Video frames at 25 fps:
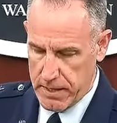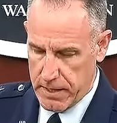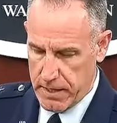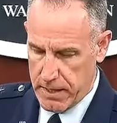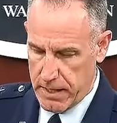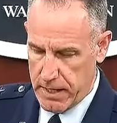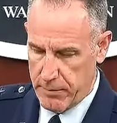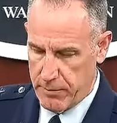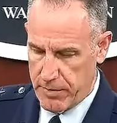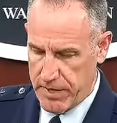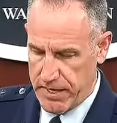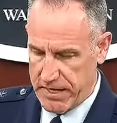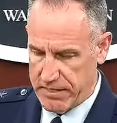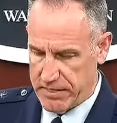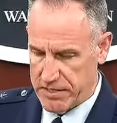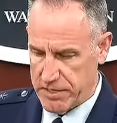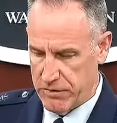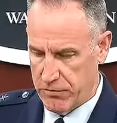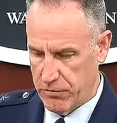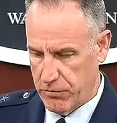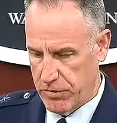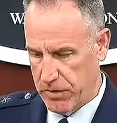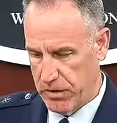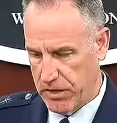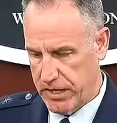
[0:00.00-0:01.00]
But as
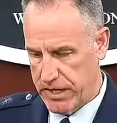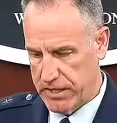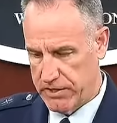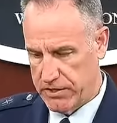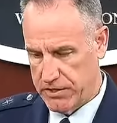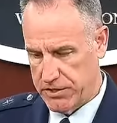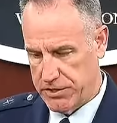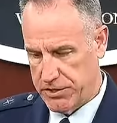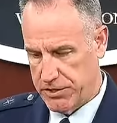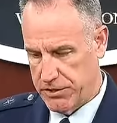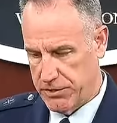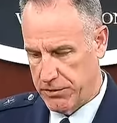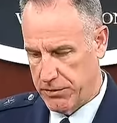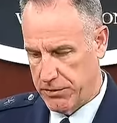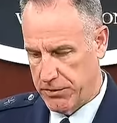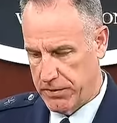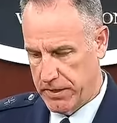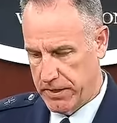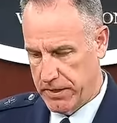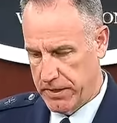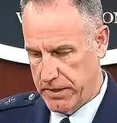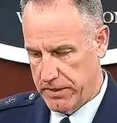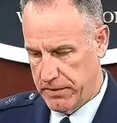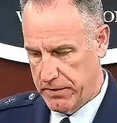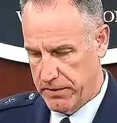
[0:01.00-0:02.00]
it relates to
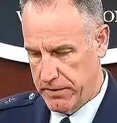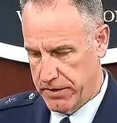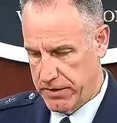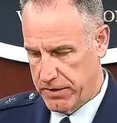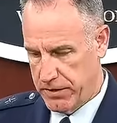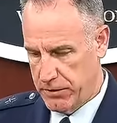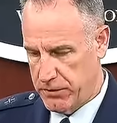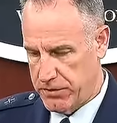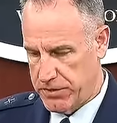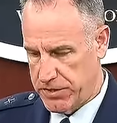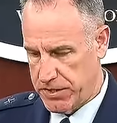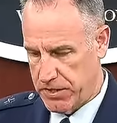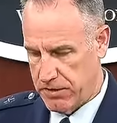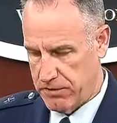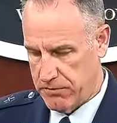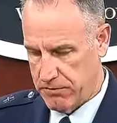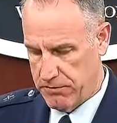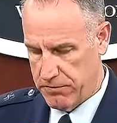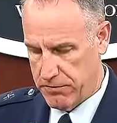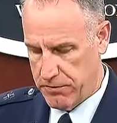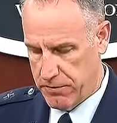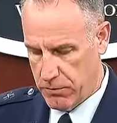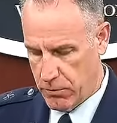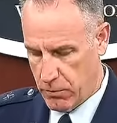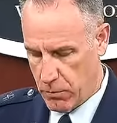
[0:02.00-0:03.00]
the use
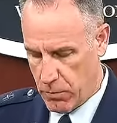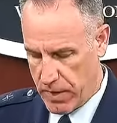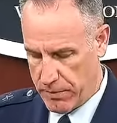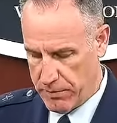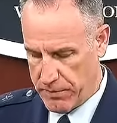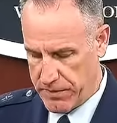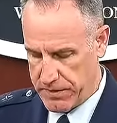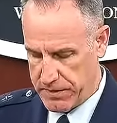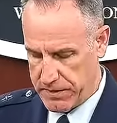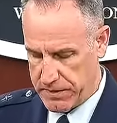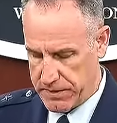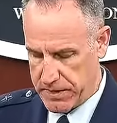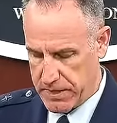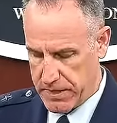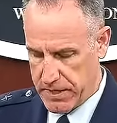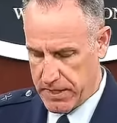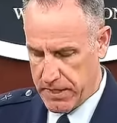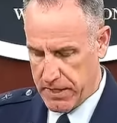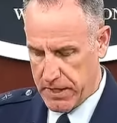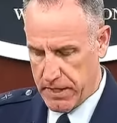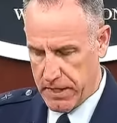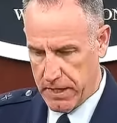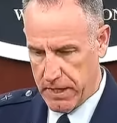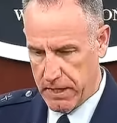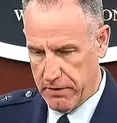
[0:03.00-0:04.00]
of weapons,
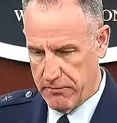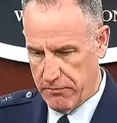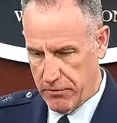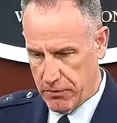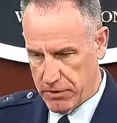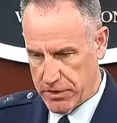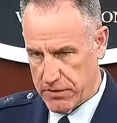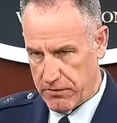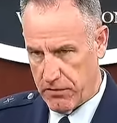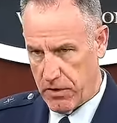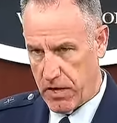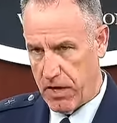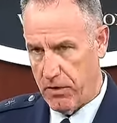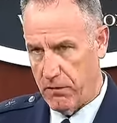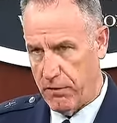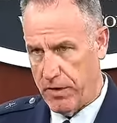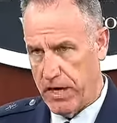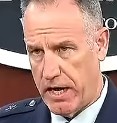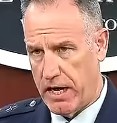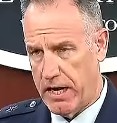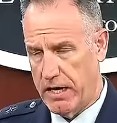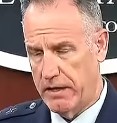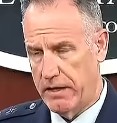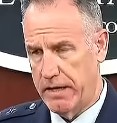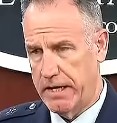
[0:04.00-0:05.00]
first of all, I would
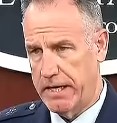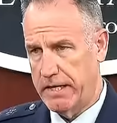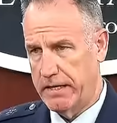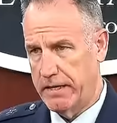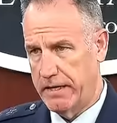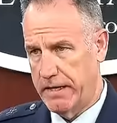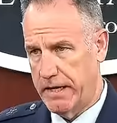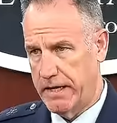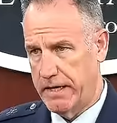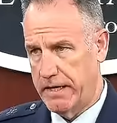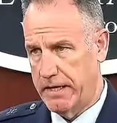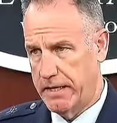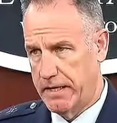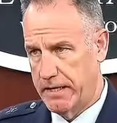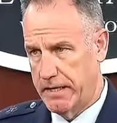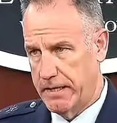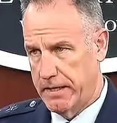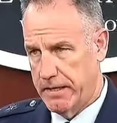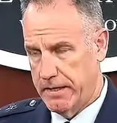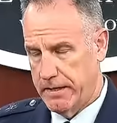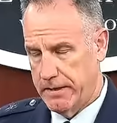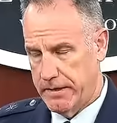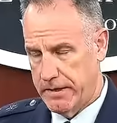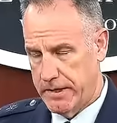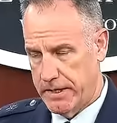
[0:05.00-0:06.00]
highlight that
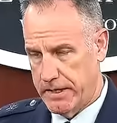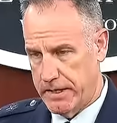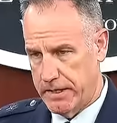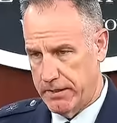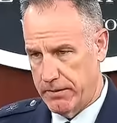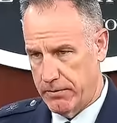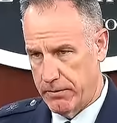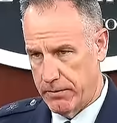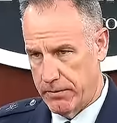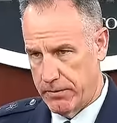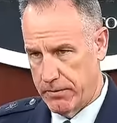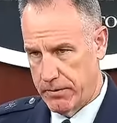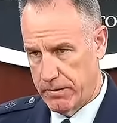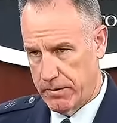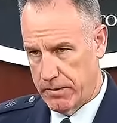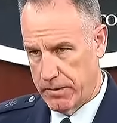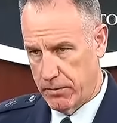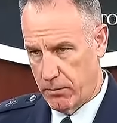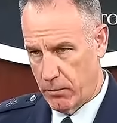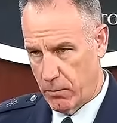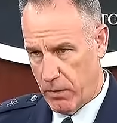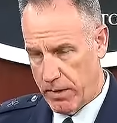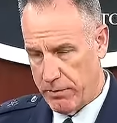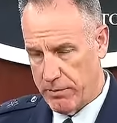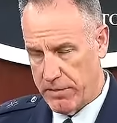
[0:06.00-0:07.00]

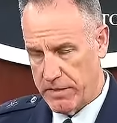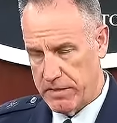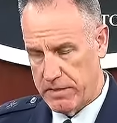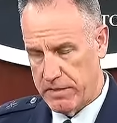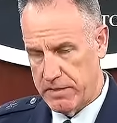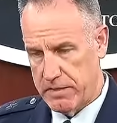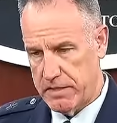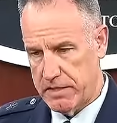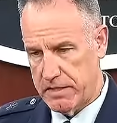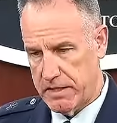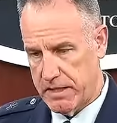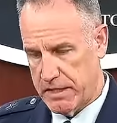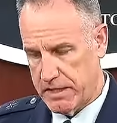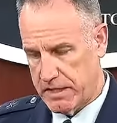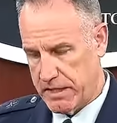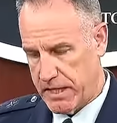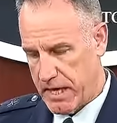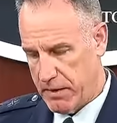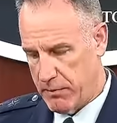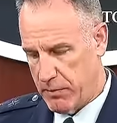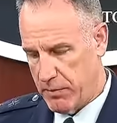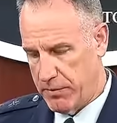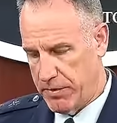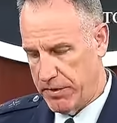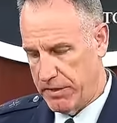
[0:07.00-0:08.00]
the weapons and
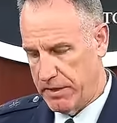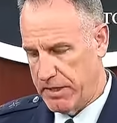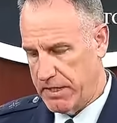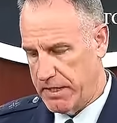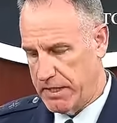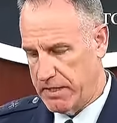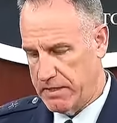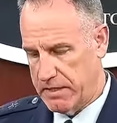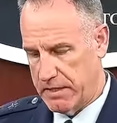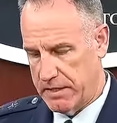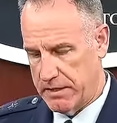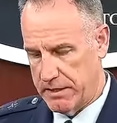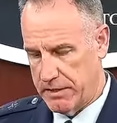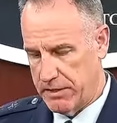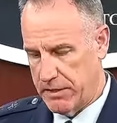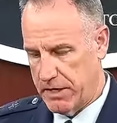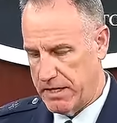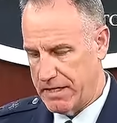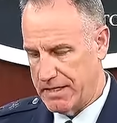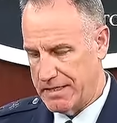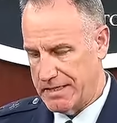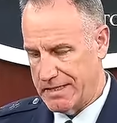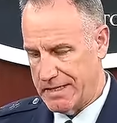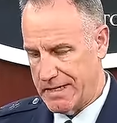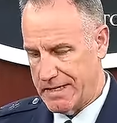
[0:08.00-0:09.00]
capabilities that the
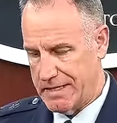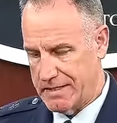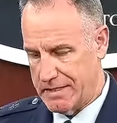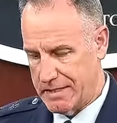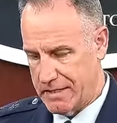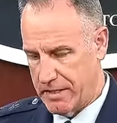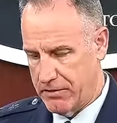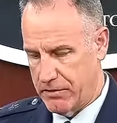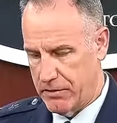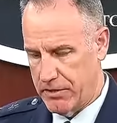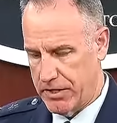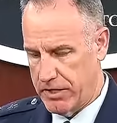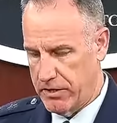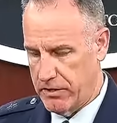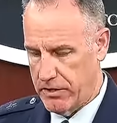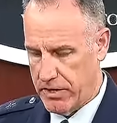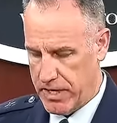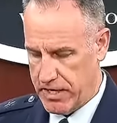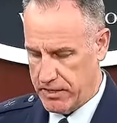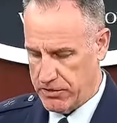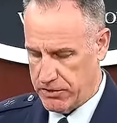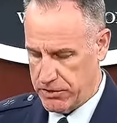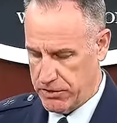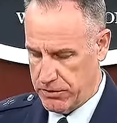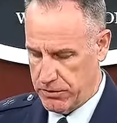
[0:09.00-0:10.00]
United States and other
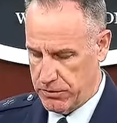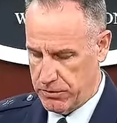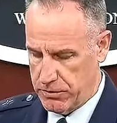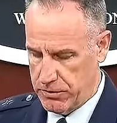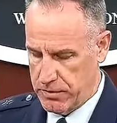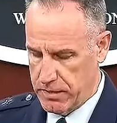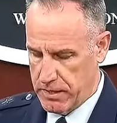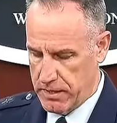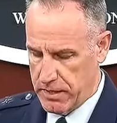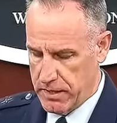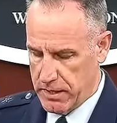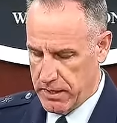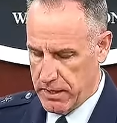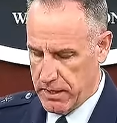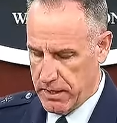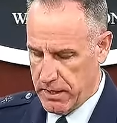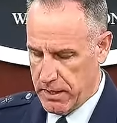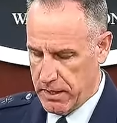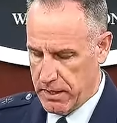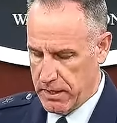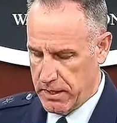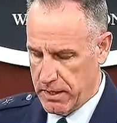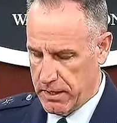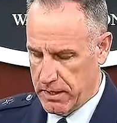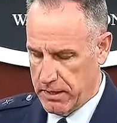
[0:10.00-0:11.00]
international
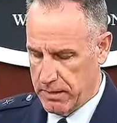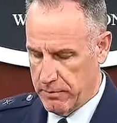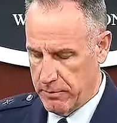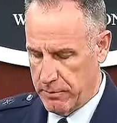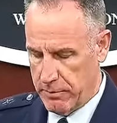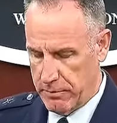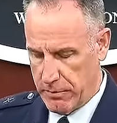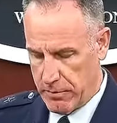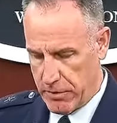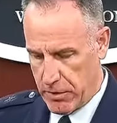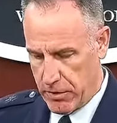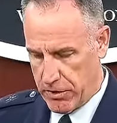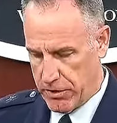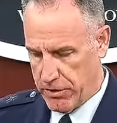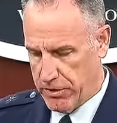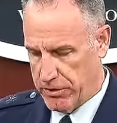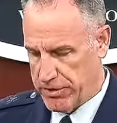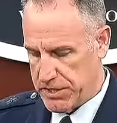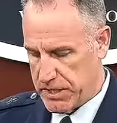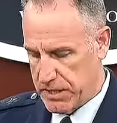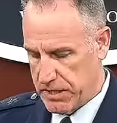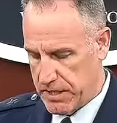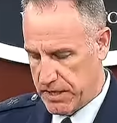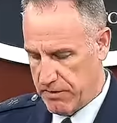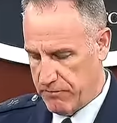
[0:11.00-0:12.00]

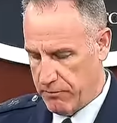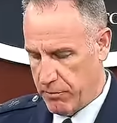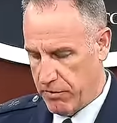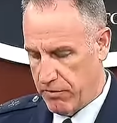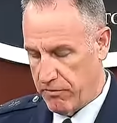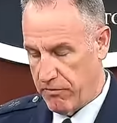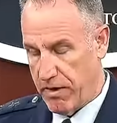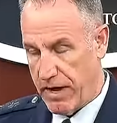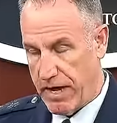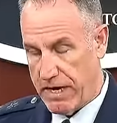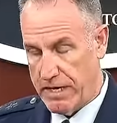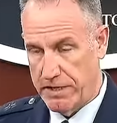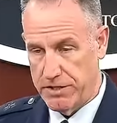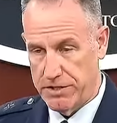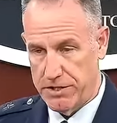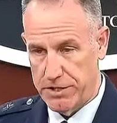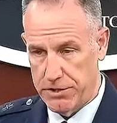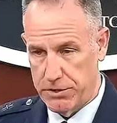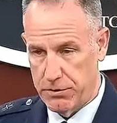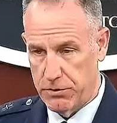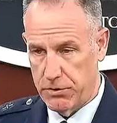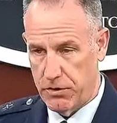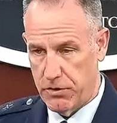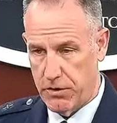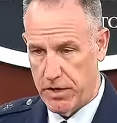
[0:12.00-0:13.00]
partners have provided to
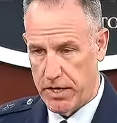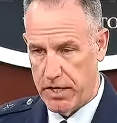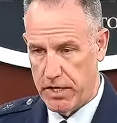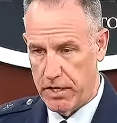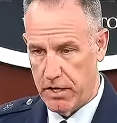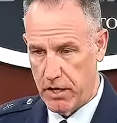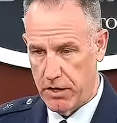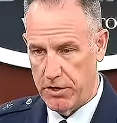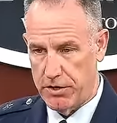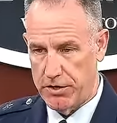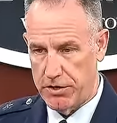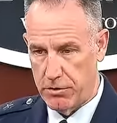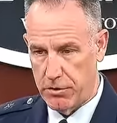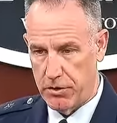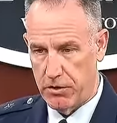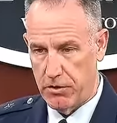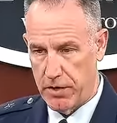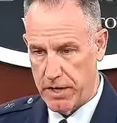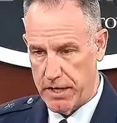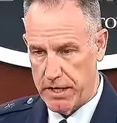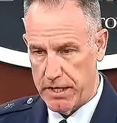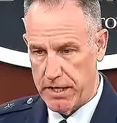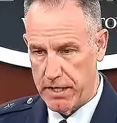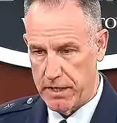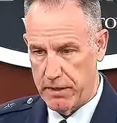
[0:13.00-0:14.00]
Ukraine are
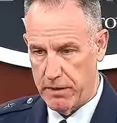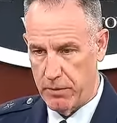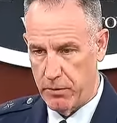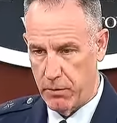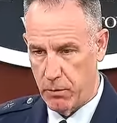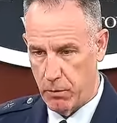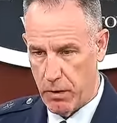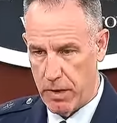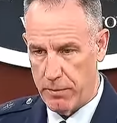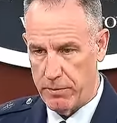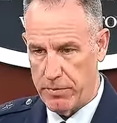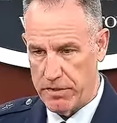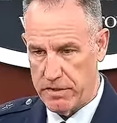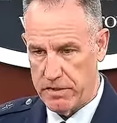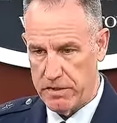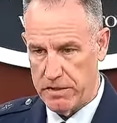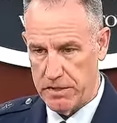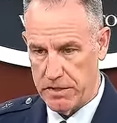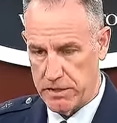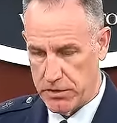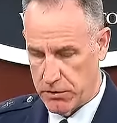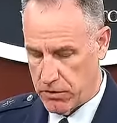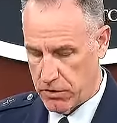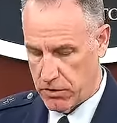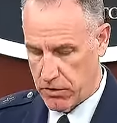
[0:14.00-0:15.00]
Ukrainian weapons
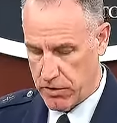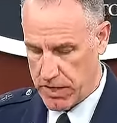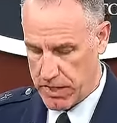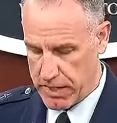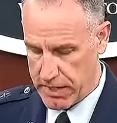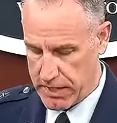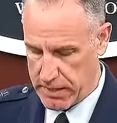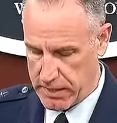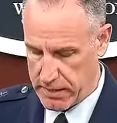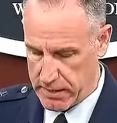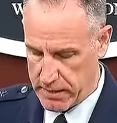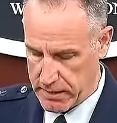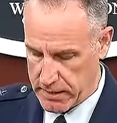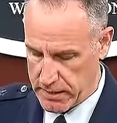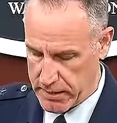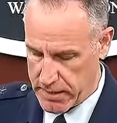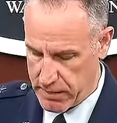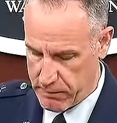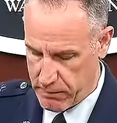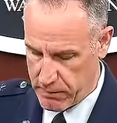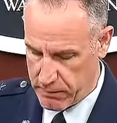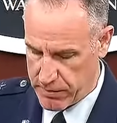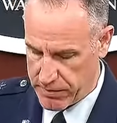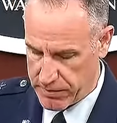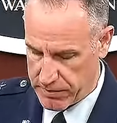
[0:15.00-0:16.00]
and Ukrainian
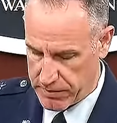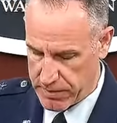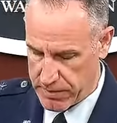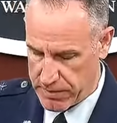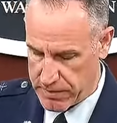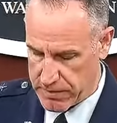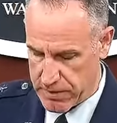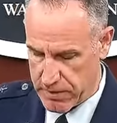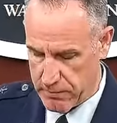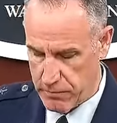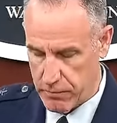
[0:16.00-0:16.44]
capabilities.